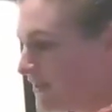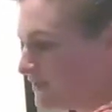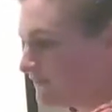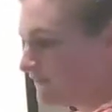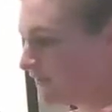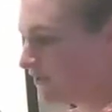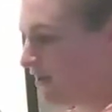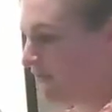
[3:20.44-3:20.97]
need to
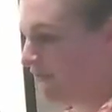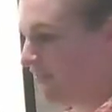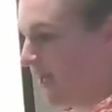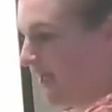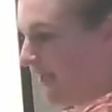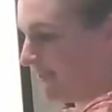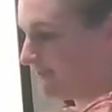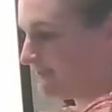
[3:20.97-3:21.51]
figure out the
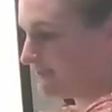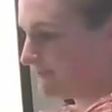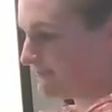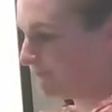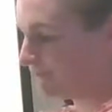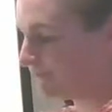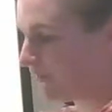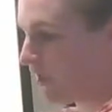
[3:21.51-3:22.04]
height.
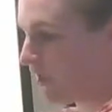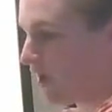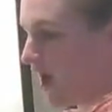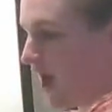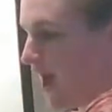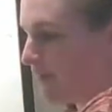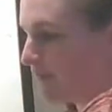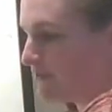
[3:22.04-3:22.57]

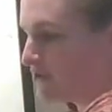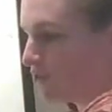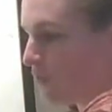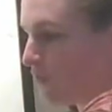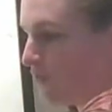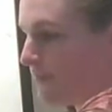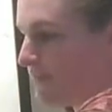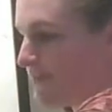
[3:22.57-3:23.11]
I was
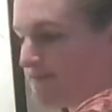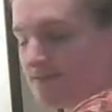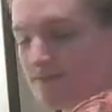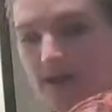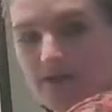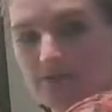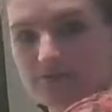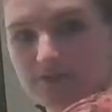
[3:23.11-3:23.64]
told this
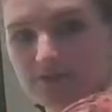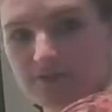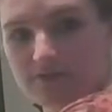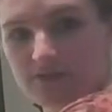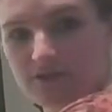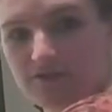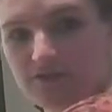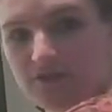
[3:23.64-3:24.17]
amount, it's
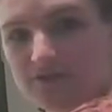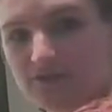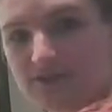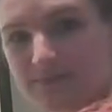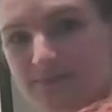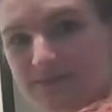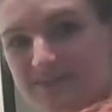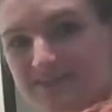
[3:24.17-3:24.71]
hard for you to
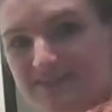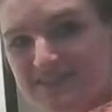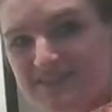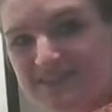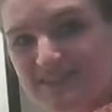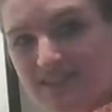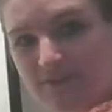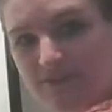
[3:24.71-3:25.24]
see, but this
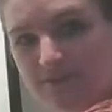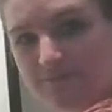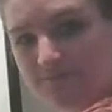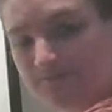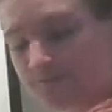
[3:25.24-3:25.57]
is 7.